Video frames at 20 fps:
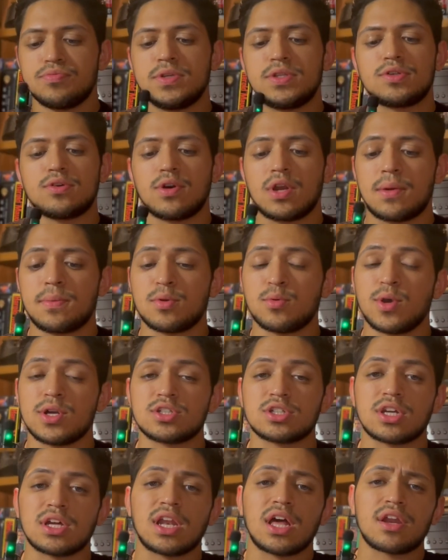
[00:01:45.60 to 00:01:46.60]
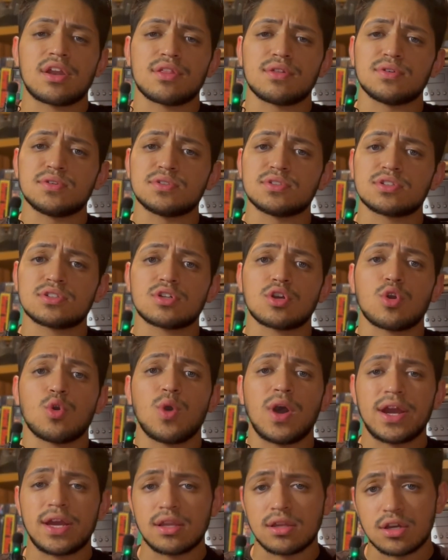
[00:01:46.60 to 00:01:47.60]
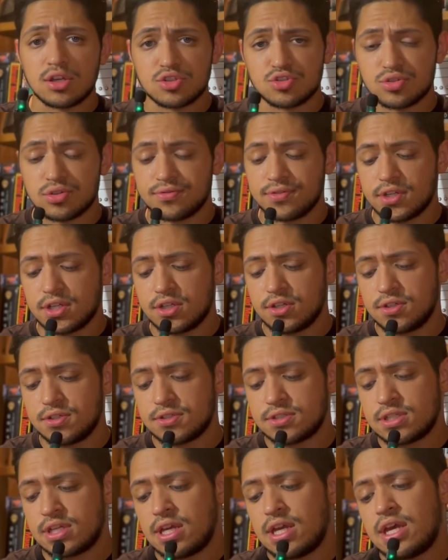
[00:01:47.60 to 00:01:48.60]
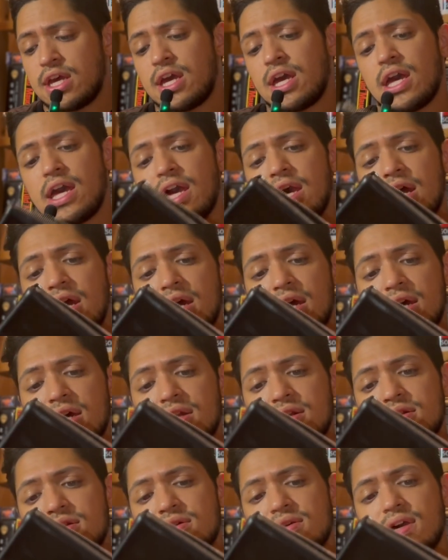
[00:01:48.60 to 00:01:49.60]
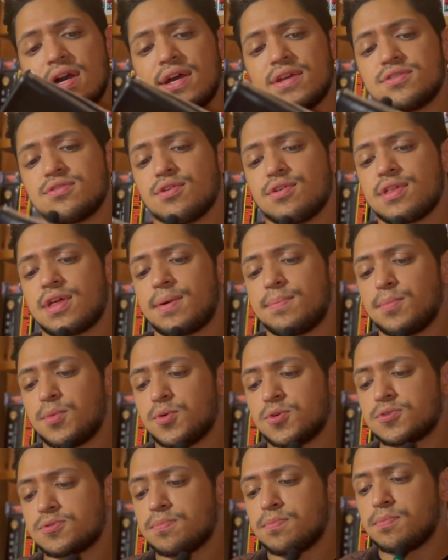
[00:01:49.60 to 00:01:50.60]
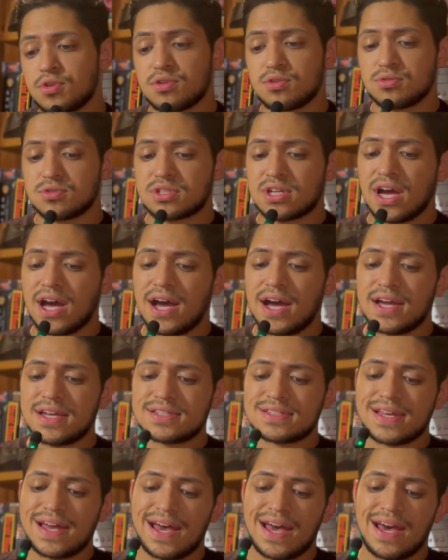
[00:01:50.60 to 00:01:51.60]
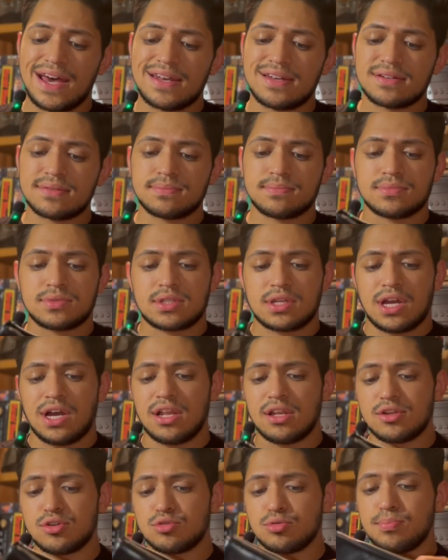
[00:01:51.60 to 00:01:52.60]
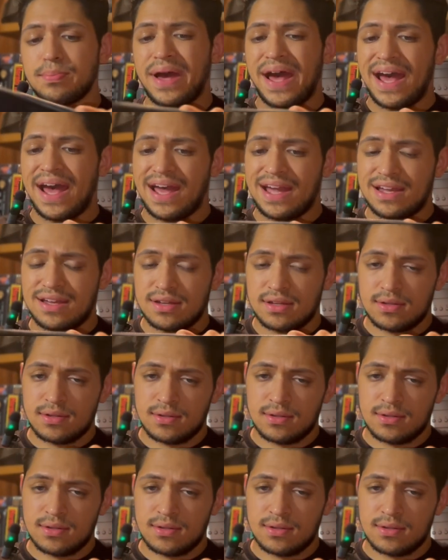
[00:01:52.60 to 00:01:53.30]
be told, I've been watching a lot of those quiet luxury videos, and I saw that most of those guys had a little bag